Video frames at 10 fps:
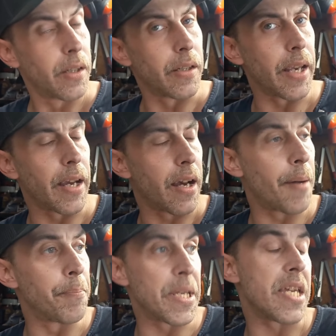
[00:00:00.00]
Yeah,
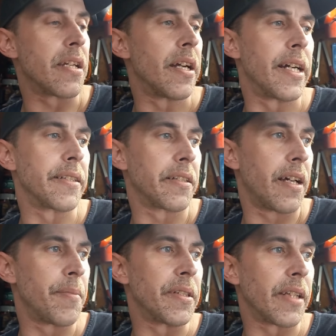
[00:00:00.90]
I'm beat, guys.
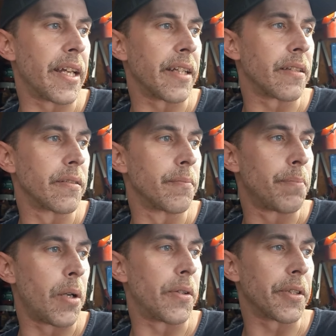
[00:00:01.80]
I've been like
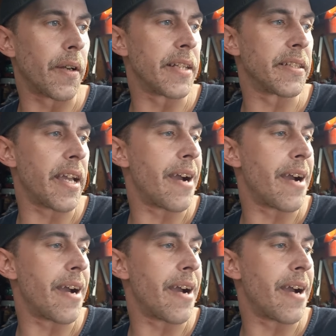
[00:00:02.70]
pulling crazy